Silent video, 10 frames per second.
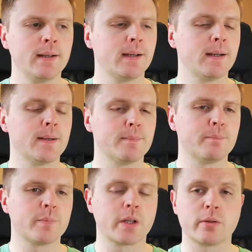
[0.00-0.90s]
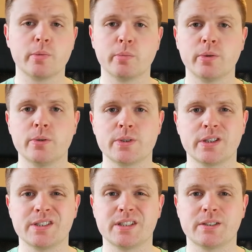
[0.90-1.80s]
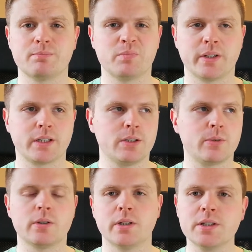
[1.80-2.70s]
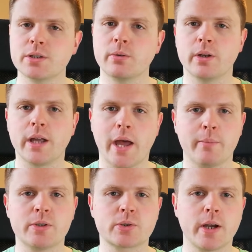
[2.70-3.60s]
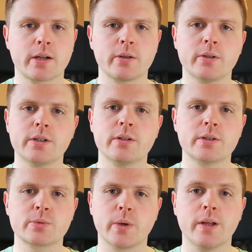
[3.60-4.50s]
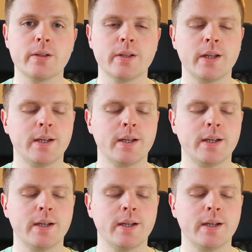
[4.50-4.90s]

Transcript: Other people use it as you can integrate a habit tracker in there as well.